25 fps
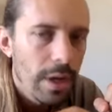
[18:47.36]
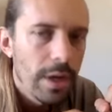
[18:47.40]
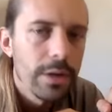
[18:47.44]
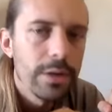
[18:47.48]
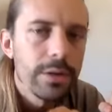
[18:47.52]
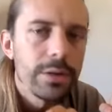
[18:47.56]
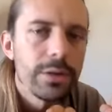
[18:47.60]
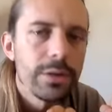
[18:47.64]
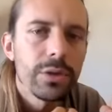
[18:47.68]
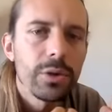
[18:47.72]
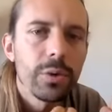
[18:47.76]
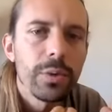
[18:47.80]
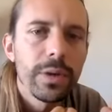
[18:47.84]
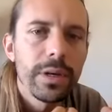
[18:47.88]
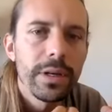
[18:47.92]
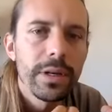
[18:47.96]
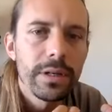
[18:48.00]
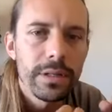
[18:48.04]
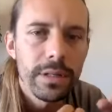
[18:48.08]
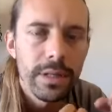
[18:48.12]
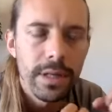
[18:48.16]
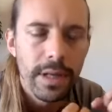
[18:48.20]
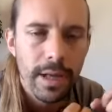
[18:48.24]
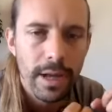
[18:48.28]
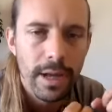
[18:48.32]

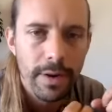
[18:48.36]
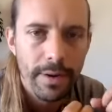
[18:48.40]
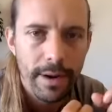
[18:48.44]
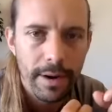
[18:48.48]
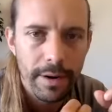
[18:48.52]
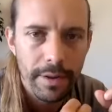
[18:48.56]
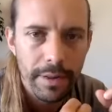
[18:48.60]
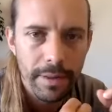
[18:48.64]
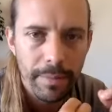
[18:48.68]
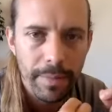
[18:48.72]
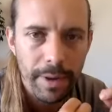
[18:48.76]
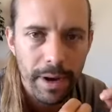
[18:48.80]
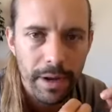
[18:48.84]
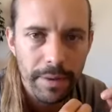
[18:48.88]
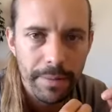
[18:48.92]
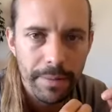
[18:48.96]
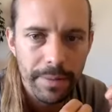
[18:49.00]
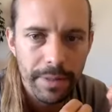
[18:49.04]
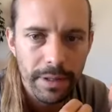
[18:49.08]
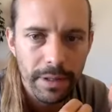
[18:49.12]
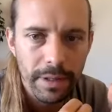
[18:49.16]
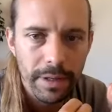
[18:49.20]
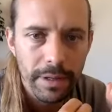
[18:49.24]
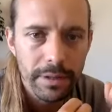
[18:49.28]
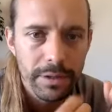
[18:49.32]
squeeze the air out of the bottom of
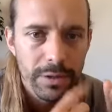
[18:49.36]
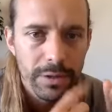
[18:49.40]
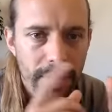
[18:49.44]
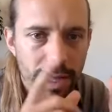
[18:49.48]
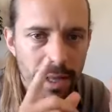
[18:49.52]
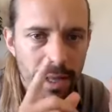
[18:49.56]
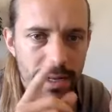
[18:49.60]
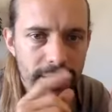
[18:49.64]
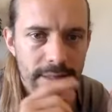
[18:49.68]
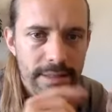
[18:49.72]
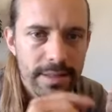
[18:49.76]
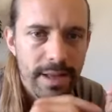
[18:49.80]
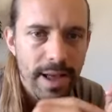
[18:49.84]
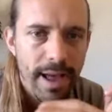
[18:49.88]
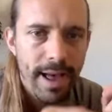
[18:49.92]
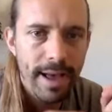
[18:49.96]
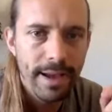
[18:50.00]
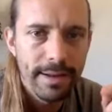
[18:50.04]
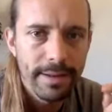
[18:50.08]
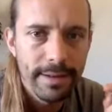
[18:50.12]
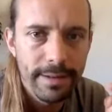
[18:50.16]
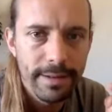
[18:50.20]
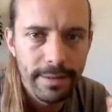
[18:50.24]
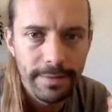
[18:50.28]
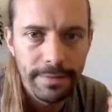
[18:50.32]
the lung. So that is
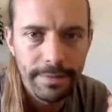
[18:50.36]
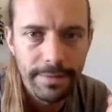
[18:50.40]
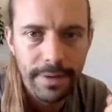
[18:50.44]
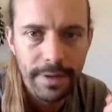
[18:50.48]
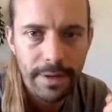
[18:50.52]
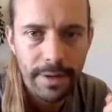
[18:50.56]
active.